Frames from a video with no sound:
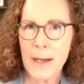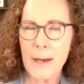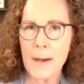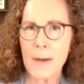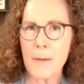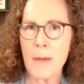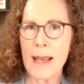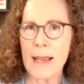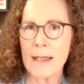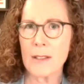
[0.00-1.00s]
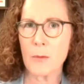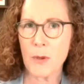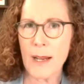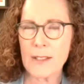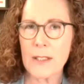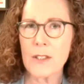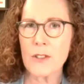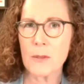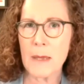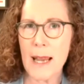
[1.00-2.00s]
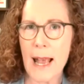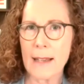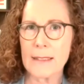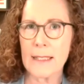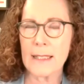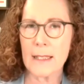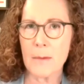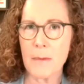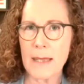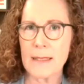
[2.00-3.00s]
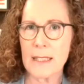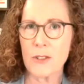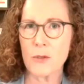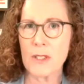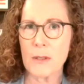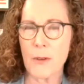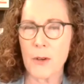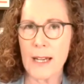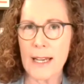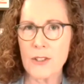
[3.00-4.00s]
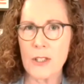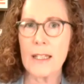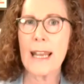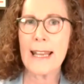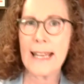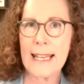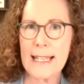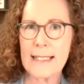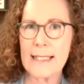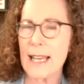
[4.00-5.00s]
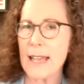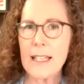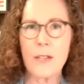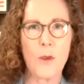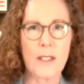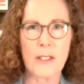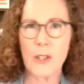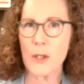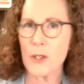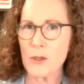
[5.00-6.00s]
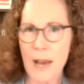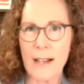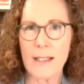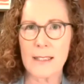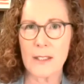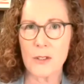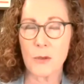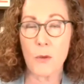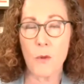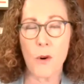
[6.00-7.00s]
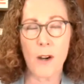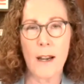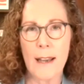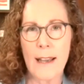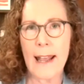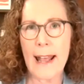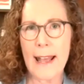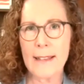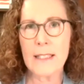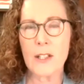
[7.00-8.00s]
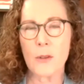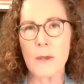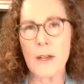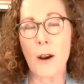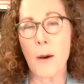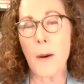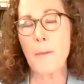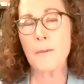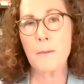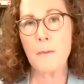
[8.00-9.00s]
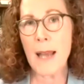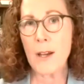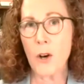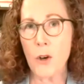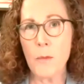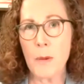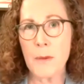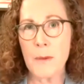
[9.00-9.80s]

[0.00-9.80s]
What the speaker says: And the president should be acting in the best interest of our nation. He said he wasn't going to drag us into a war, and here we are. My hope